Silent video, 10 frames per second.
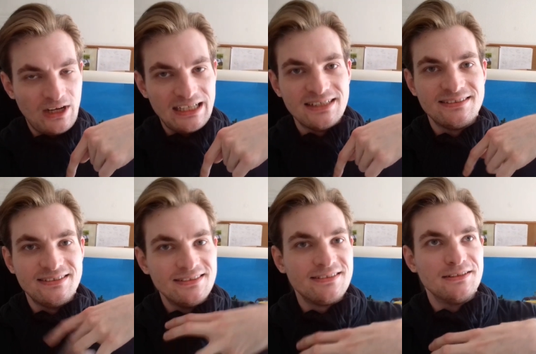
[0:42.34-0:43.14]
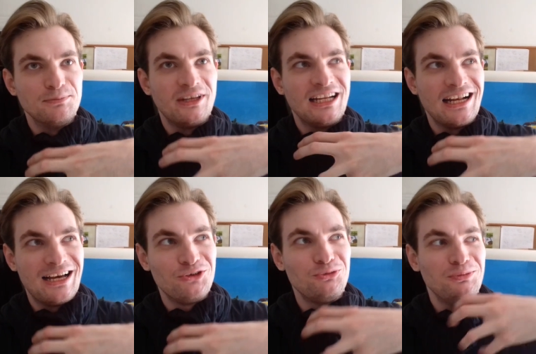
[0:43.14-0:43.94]
find a system that
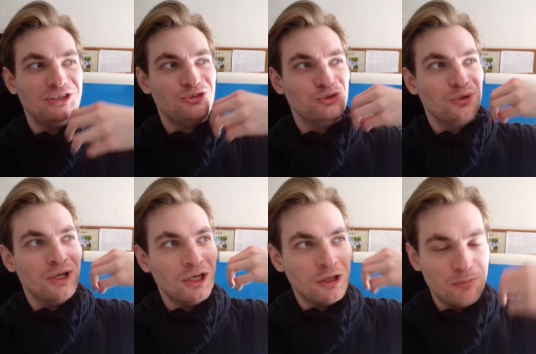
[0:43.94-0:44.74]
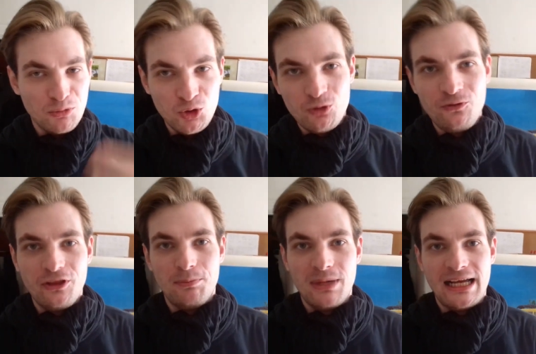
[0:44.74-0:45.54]
allows me to
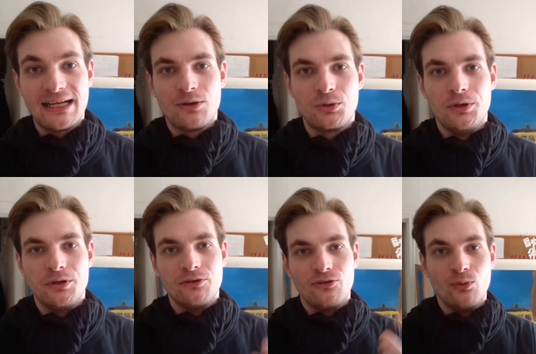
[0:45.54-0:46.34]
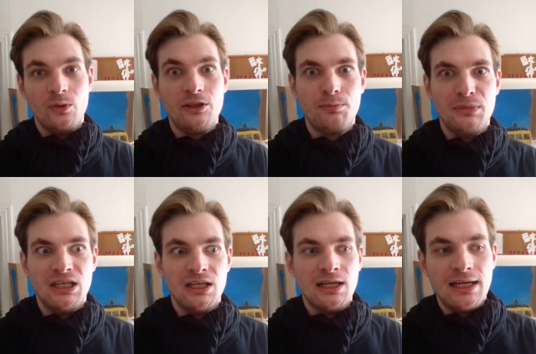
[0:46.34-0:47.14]
move the blackout curtains with
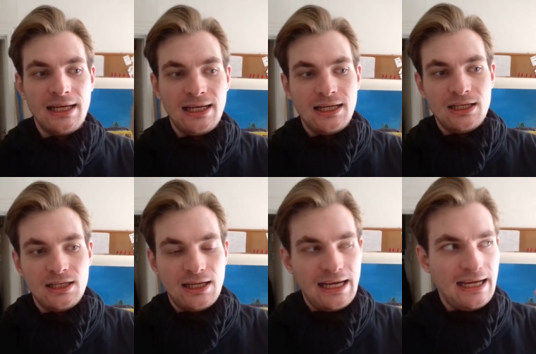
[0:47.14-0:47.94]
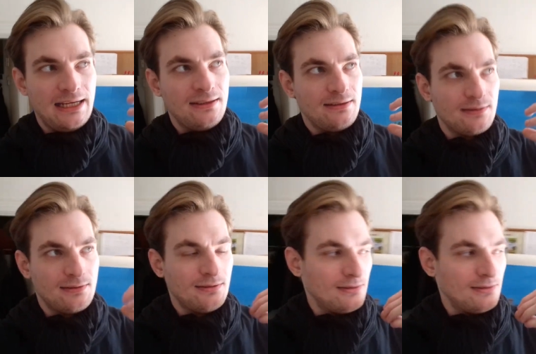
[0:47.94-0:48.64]
me and